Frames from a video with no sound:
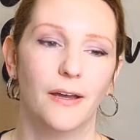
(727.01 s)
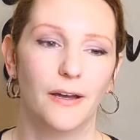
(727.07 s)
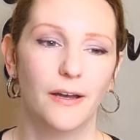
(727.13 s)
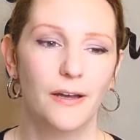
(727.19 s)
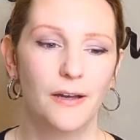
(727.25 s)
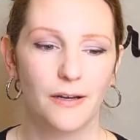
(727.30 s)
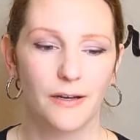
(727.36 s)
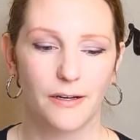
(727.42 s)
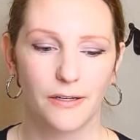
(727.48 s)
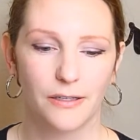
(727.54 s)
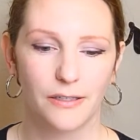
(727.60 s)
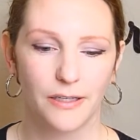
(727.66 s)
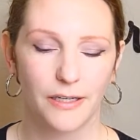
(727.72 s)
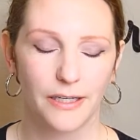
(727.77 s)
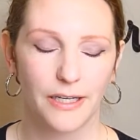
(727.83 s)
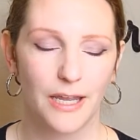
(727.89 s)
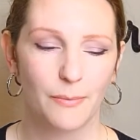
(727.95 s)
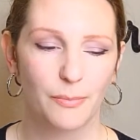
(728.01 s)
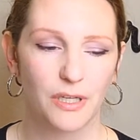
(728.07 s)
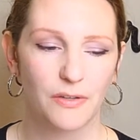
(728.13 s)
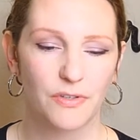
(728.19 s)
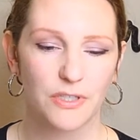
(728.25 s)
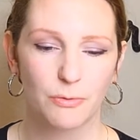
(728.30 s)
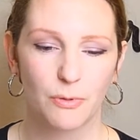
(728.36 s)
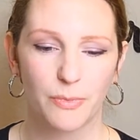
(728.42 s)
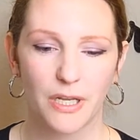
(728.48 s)
Oh, I can't believe
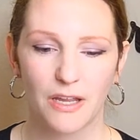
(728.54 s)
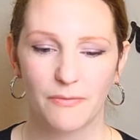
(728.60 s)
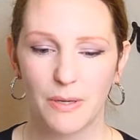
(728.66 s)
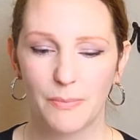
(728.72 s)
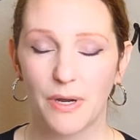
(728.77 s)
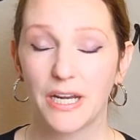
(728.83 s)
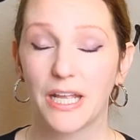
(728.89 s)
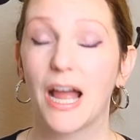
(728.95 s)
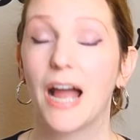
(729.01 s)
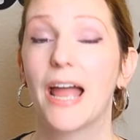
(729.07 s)
this woman gave me money.